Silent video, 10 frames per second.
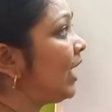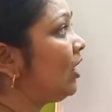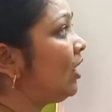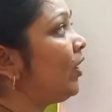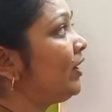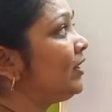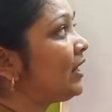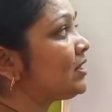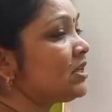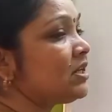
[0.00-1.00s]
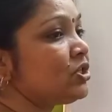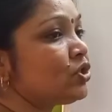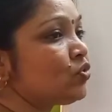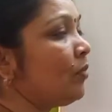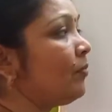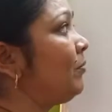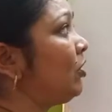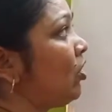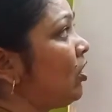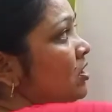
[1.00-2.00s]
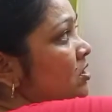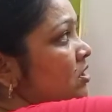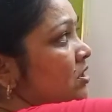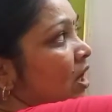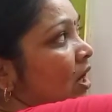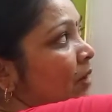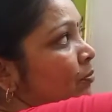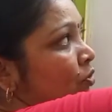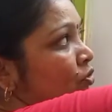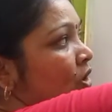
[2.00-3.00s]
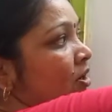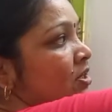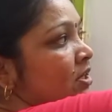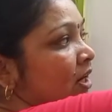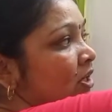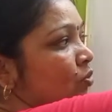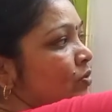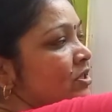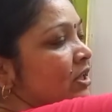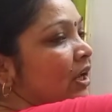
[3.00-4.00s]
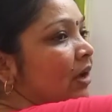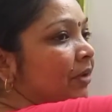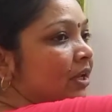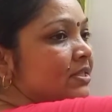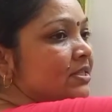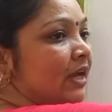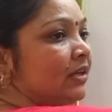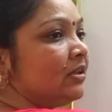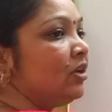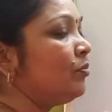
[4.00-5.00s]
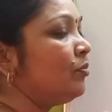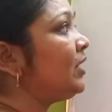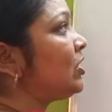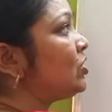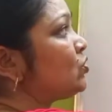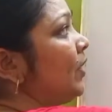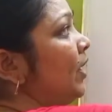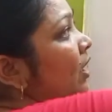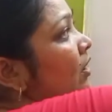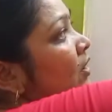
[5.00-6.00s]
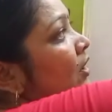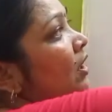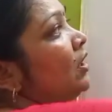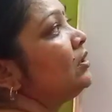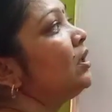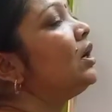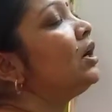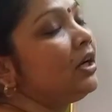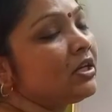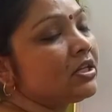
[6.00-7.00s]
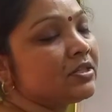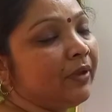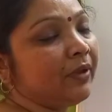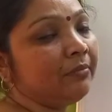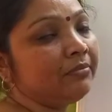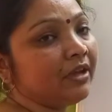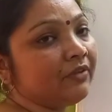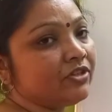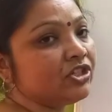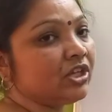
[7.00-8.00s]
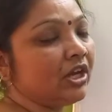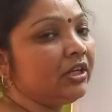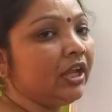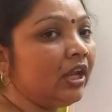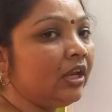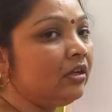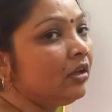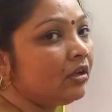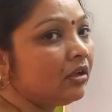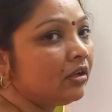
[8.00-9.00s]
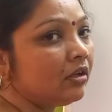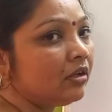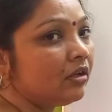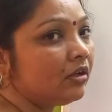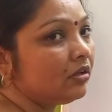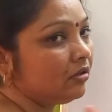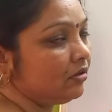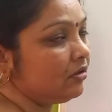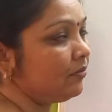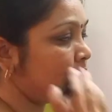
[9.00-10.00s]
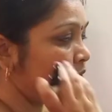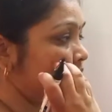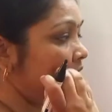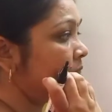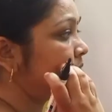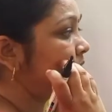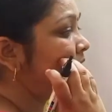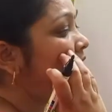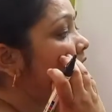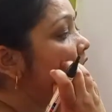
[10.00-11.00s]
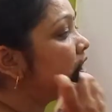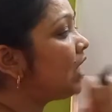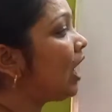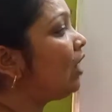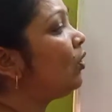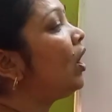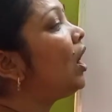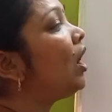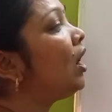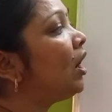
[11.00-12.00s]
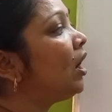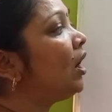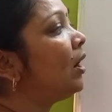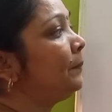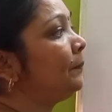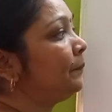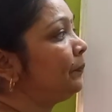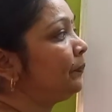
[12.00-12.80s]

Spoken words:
thylakoid, that is in stroma, because the proton is continuously coming inside the lumen. That's why it is become deficient in proton. Now a